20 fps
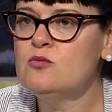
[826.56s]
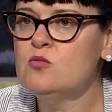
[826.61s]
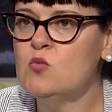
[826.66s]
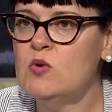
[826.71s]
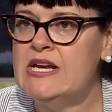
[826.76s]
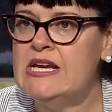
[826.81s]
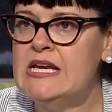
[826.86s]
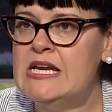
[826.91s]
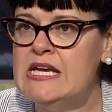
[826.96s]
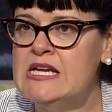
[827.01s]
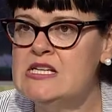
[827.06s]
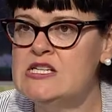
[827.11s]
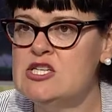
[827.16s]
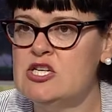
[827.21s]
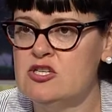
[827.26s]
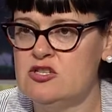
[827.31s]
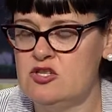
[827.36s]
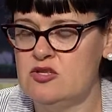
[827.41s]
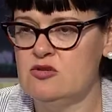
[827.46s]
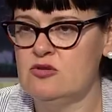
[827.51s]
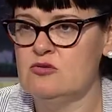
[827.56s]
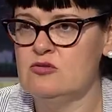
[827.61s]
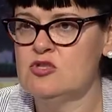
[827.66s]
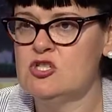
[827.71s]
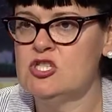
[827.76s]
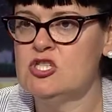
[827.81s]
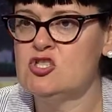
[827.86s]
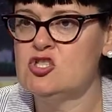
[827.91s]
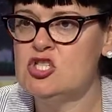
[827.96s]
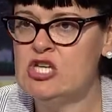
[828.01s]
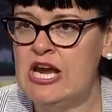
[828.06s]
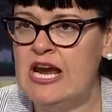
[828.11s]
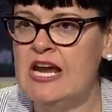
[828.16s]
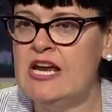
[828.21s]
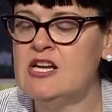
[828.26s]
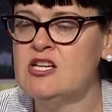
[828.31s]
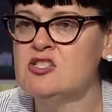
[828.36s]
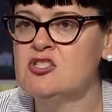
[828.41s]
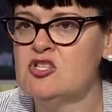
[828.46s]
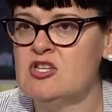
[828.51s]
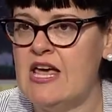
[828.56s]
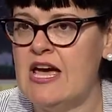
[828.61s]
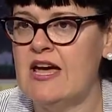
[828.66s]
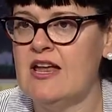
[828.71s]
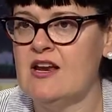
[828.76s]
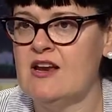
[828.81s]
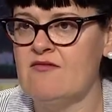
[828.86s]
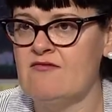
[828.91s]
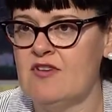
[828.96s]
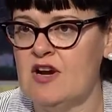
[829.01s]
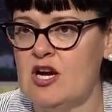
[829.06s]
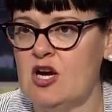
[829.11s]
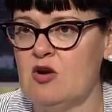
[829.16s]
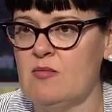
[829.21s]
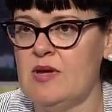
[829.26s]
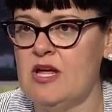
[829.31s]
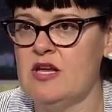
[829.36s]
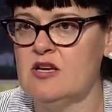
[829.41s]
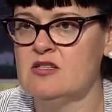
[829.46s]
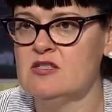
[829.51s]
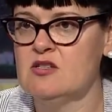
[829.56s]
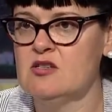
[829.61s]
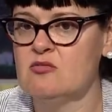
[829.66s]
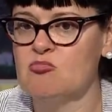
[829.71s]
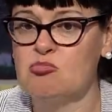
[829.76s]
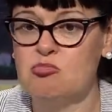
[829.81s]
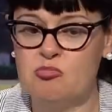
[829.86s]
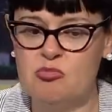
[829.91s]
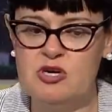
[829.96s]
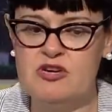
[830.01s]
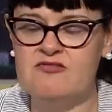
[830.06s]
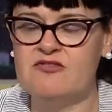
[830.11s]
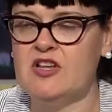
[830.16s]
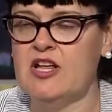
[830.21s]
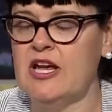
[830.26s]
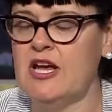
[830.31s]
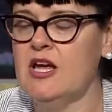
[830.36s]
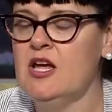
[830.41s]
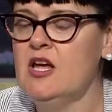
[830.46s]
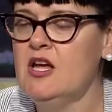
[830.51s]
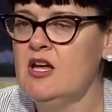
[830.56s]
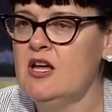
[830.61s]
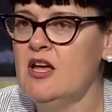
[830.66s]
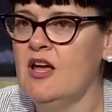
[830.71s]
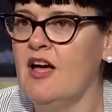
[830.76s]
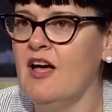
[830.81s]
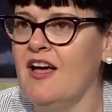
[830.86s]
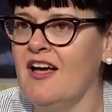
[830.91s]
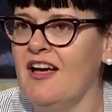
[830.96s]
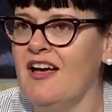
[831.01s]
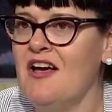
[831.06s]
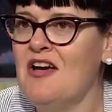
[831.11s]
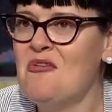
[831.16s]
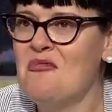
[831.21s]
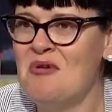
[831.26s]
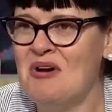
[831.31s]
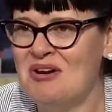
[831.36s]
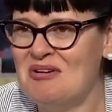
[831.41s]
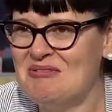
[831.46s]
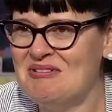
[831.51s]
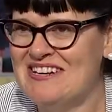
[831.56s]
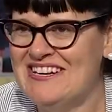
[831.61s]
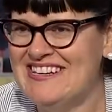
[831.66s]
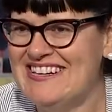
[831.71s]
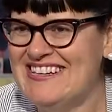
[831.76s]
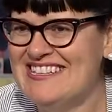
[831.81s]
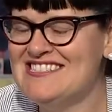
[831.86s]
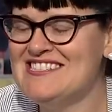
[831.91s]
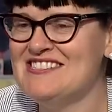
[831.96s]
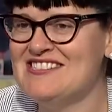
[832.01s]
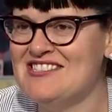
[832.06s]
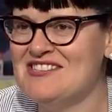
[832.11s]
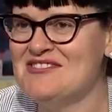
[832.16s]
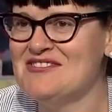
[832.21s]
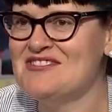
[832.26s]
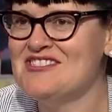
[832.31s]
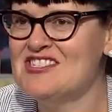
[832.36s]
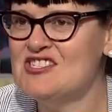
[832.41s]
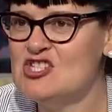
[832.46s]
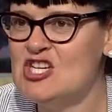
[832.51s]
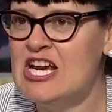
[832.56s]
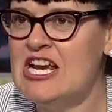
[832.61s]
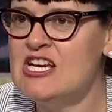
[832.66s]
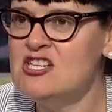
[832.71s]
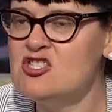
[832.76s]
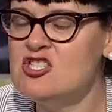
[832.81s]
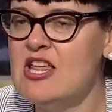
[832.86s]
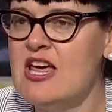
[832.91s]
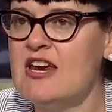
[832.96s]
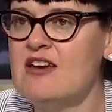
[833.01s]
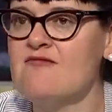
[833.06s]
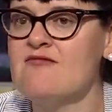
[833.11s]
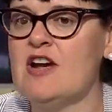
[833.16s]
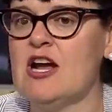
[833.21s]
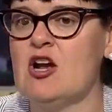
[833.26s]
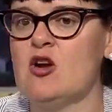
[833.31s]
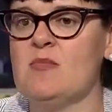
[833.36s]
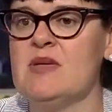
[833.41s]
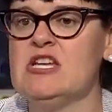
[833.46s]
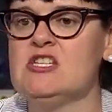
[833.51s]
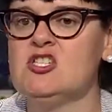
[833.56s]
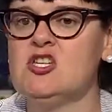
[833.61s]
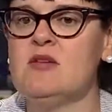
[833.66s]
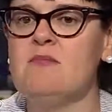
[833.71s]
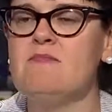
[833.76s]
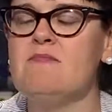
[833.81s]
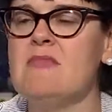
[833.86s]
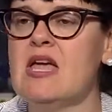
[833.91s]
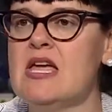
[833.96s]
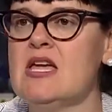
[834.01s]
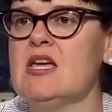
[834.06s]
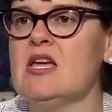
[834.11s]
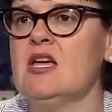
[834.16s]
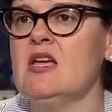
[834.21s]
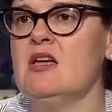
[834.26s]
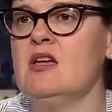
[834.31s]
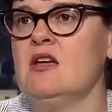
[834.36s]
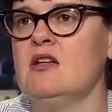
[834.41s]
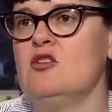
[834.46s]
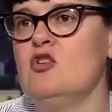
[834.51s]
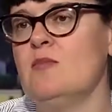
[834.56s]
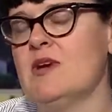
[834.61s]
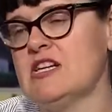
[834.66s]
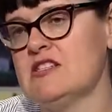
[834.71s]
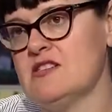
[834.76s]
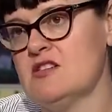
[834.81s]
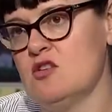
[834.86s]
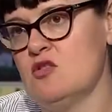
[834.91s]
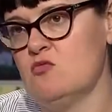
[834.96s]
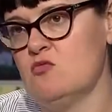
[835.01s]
we need to do to change that environment? Briefly, what do we need to do to change that environment to make New Mexico